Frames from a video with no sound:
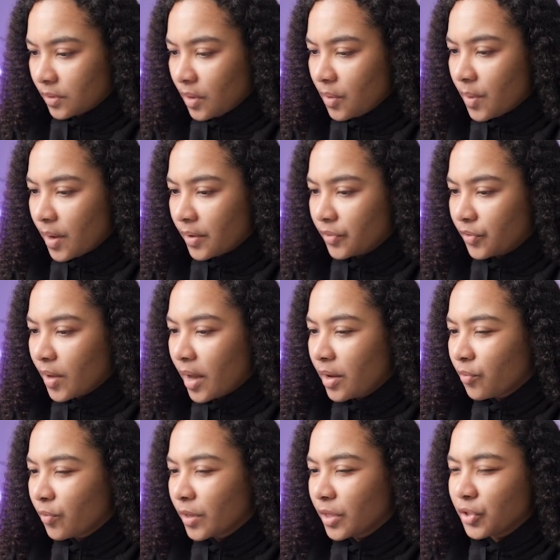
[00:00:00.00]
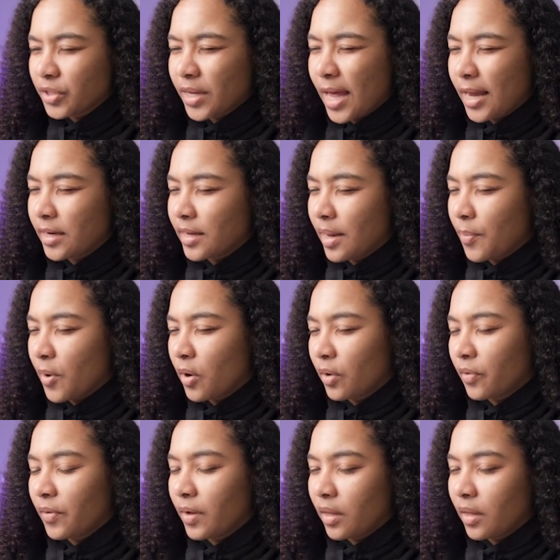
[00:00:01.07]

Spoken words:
Okay, so I could really just add a typography